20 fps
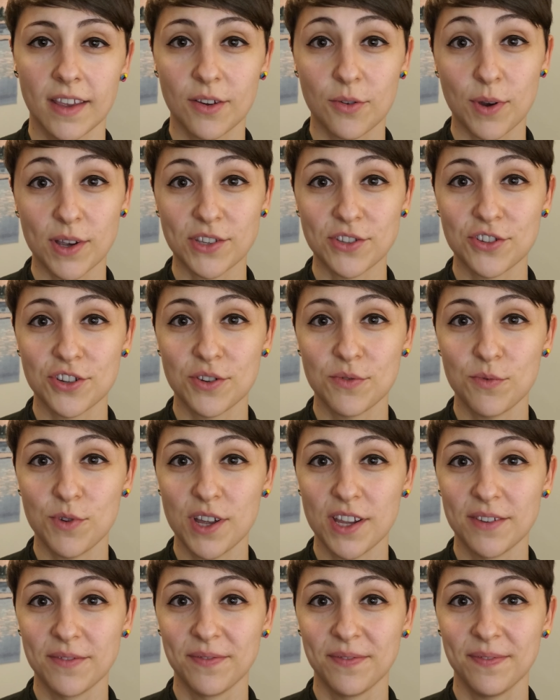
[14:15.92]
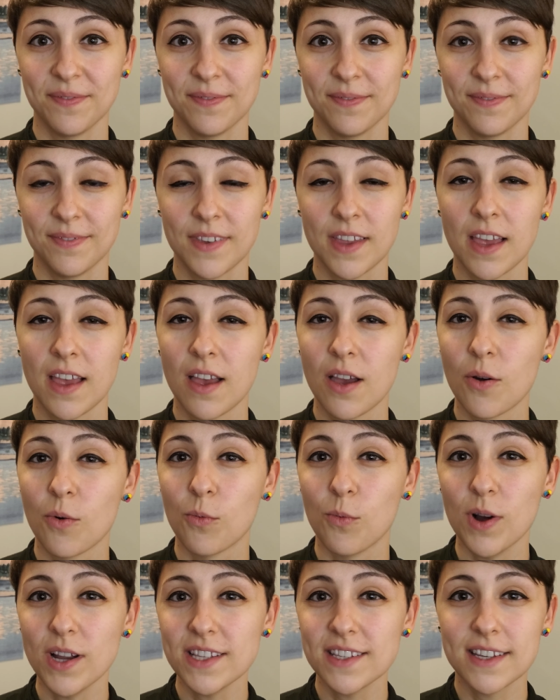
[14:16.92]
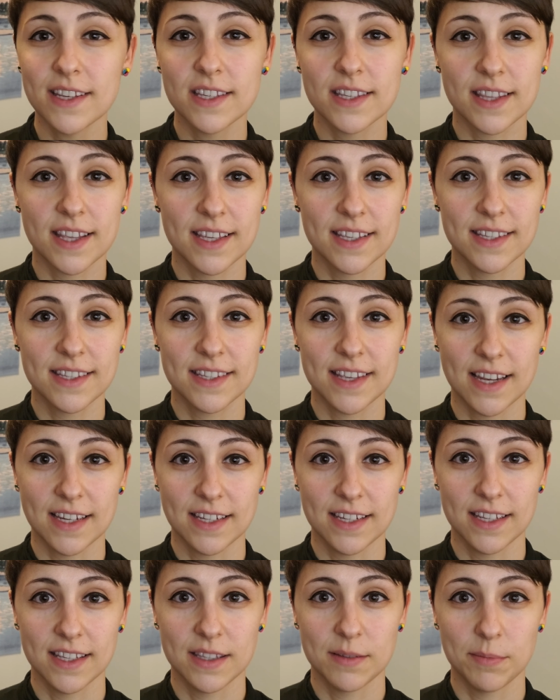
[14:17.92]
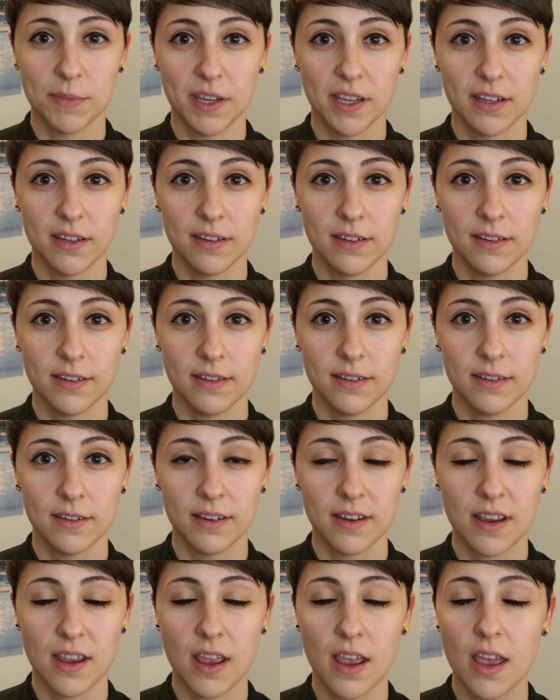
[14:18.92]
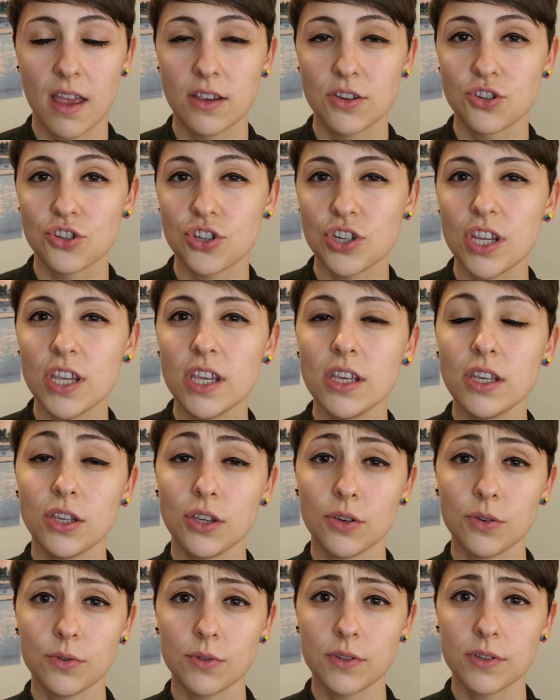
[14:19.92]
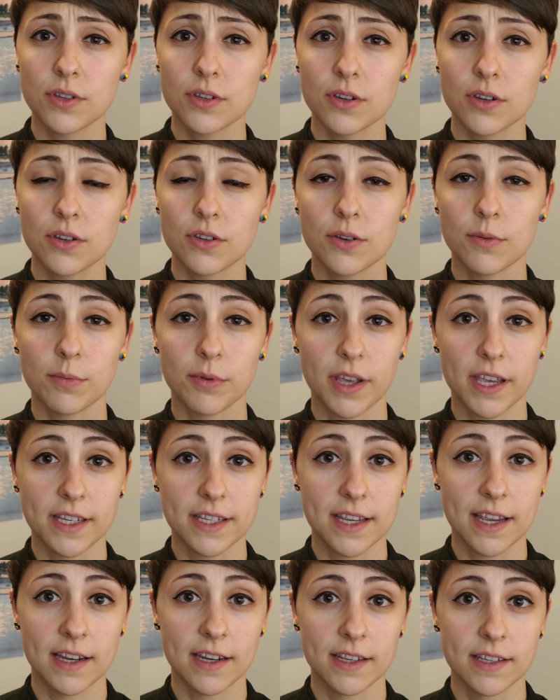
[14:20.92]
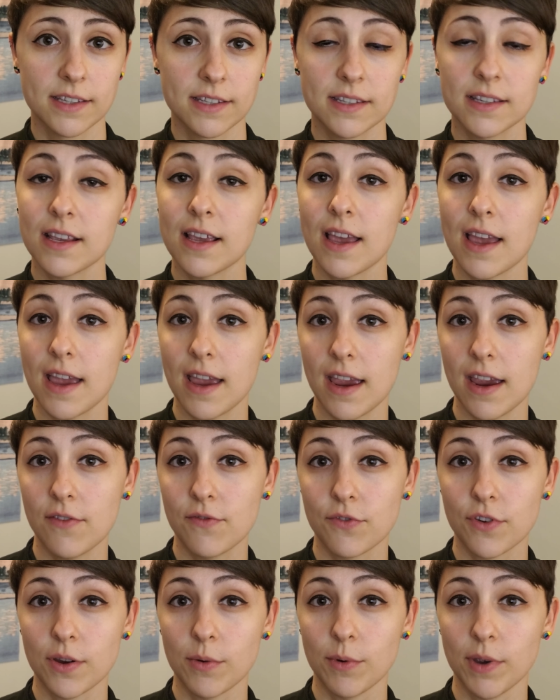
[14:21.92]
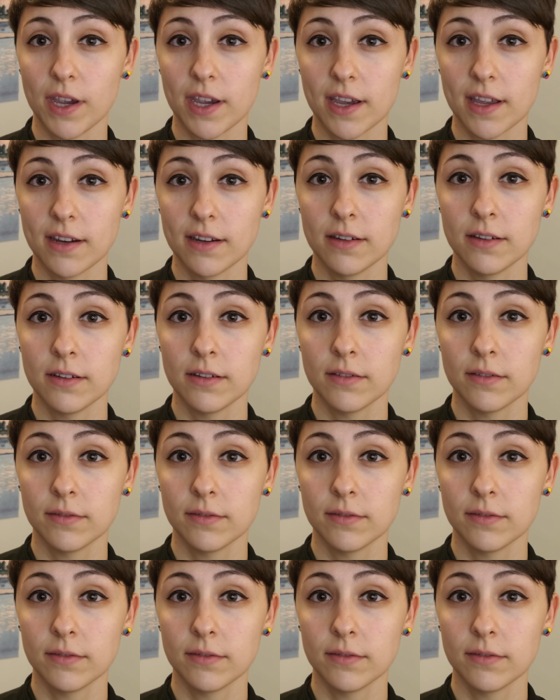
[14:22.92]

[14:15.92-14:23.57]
Question 1. What does this sentence mean? She used to play tennis every weekend.